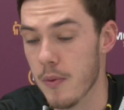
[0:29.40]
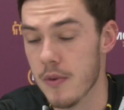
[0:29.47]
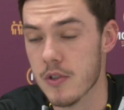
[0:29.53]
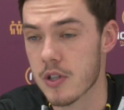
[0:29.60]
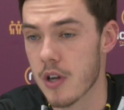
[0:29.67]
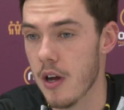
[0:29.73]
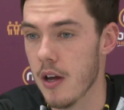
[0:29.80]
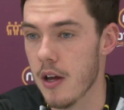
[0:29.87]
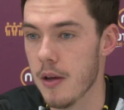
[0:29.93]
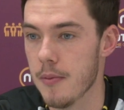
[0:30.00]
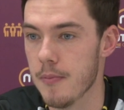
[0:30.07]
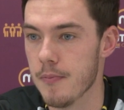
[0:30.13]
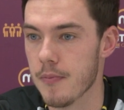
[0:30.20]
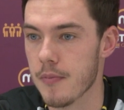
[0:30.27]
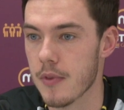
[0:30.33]
we've just got to
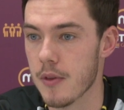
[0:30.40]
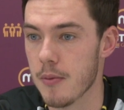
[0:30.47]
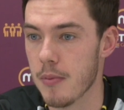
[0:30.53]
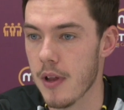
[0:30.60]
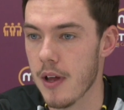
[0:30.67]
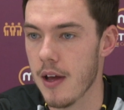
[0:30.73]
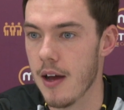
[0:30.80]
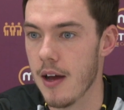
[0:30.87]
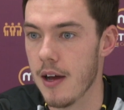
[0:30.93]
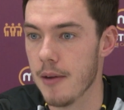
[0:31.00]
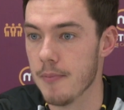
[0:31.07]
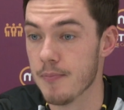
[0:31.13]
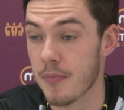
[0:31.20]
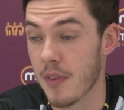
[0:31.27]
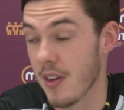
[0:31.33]
play our
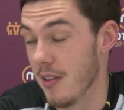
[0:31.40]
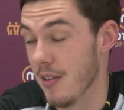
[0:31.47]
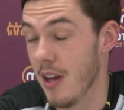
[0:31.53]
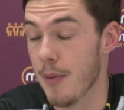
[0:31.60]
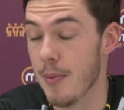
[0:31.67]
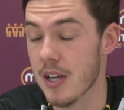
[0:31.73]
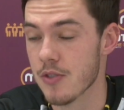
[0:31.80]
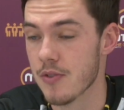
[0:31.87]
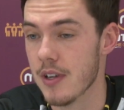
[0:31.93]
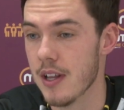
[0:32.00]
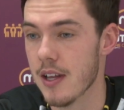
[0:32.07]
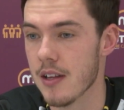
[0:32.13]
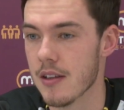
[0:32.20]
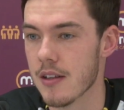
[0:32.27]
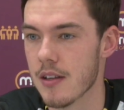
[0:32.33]
our best really,
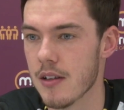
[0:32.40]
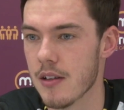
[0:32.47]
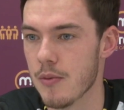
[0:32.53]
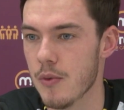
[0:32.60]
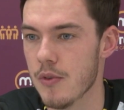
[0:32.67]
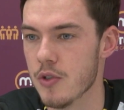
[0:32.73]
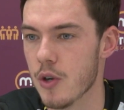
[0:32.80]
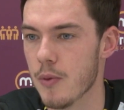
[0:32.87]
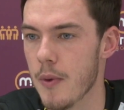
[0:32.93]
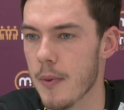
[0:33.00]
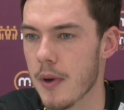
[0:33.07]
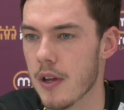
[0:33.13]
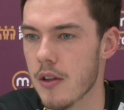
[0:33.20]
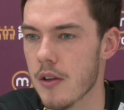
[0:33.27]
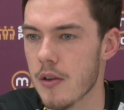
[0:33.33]
and we've shown what we
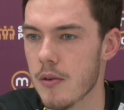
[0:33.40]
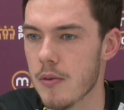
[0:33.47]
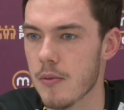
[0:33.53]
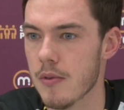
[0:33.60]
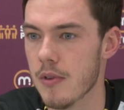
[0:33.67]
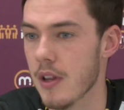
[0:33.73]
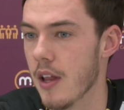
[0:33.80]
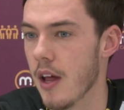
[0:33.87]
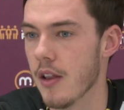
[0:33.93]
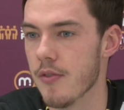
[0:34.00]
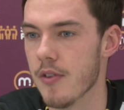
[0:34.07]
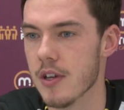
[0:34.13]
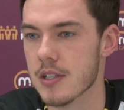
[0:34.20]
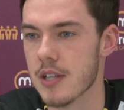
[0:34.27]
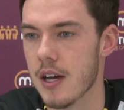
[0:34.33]
can do in like the
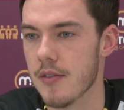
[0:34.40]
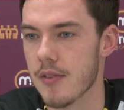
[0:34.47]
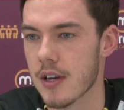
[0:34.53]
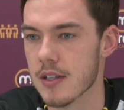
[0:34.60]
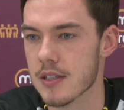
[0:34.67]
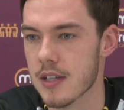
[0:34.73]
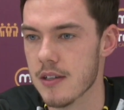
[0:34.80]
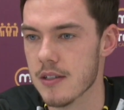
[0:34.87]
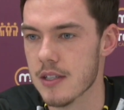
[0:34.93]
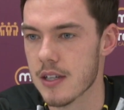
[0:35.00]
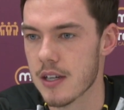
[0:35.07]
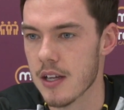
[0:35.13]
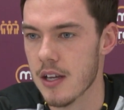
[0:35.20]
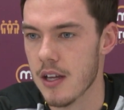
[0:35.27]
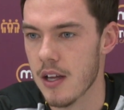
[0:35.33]
first half against
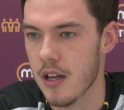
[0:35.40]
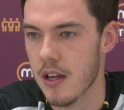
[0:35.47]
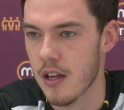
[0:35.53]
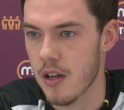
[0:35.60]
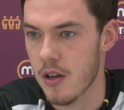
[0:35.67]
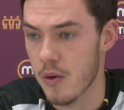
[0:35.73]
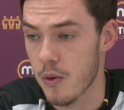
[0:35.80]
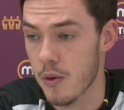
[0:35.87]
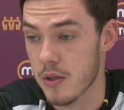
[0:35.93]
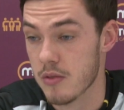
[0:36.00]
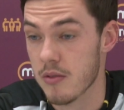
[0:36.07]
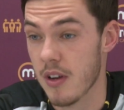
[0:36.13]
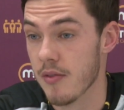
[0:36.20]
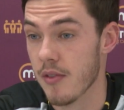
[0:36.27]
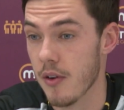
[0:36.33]
Celtic. Was,
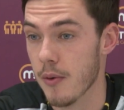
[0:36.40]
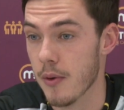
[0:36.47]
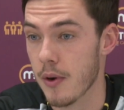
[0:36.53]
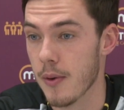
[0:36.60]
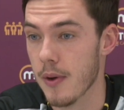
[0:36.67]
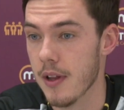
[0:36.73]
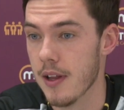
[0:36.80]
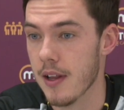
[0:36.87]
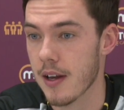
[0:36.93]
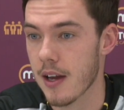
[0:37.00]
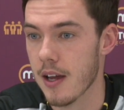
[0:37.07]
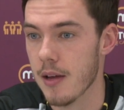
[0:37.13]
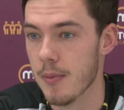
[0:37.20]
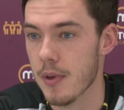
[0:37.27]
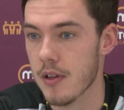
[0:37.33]
I thought we were quality that
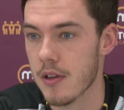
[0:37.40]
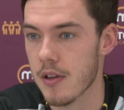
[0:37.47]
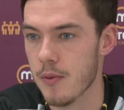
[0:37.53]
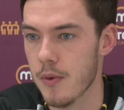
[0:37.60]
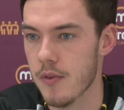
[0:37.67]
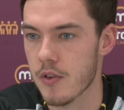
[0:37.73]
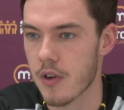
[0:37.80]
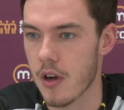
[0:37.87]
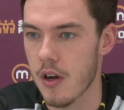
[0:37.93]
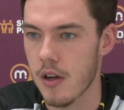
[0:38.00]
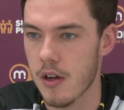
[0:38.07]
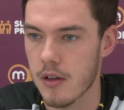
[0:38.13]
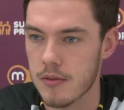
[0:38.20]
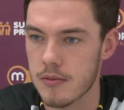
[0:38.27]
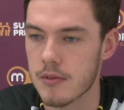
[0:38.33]
game, and we just got
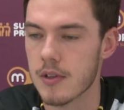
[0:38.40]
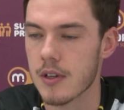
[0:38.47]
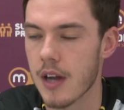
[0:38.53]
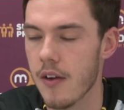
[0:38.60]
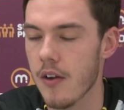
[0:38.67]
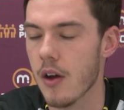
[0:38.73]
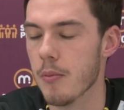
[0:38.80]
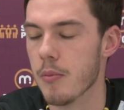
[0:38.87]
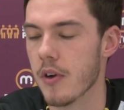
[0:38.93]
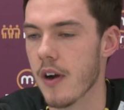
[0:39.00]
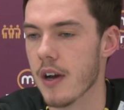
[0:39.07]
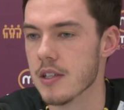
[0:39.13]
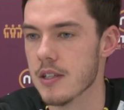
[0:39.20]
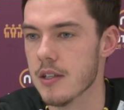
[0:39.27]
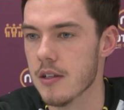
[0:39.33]
to carry on
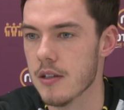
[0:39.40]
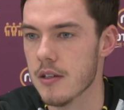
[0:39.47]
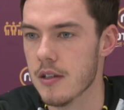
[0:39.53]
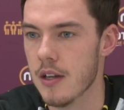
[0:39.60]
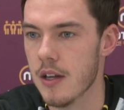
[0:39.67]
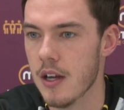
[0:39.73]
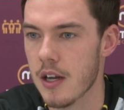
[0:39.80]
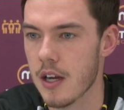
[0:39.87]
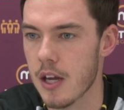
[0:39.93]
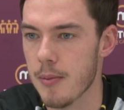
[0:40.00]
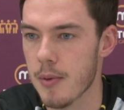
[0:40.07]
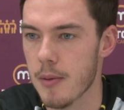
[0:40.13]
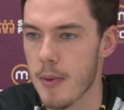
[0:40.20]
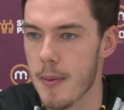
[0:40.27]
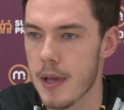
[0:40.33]
progressing and keeping
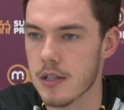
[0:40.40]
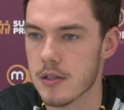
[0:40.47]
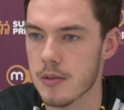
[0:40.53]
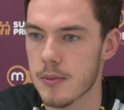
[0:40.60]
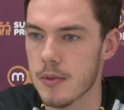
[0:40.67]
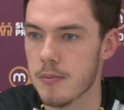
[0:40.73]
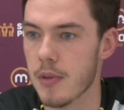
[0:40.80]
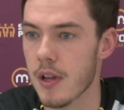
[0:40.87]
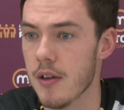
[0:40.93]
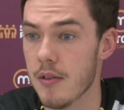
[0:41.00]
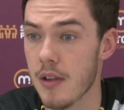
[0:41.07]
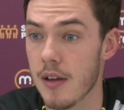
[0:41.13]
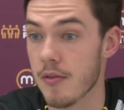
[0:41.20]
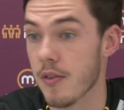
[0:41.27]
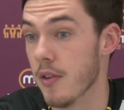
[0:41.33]
the momentum and playing
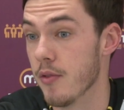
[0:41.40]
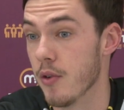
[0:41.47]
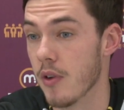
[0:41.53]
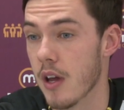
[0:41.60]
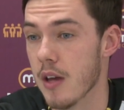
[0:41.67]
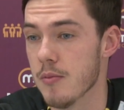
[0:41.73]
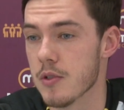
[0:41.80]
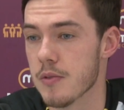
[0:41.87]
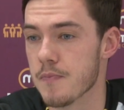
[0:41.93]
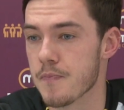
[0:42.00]
that for the full games.